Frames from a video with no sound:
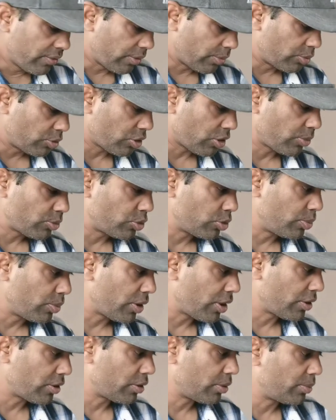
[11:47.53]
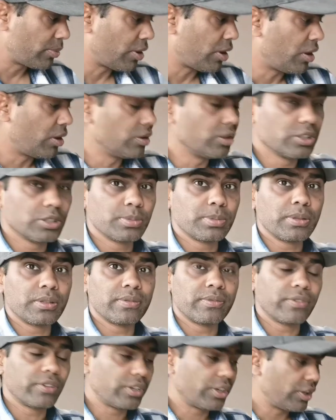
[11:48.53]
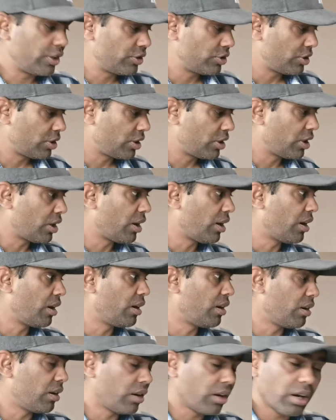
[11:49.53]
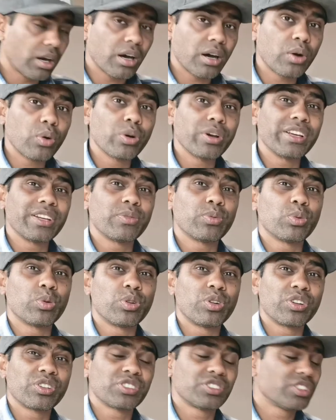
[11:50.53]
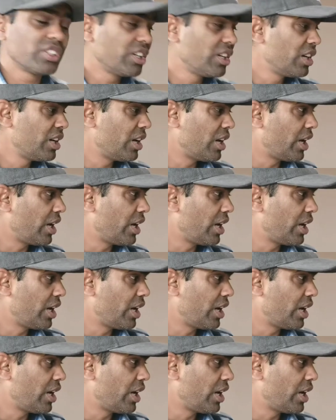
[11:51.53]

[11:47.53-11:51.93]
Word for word: from top to bottom all the specification of uh, how it works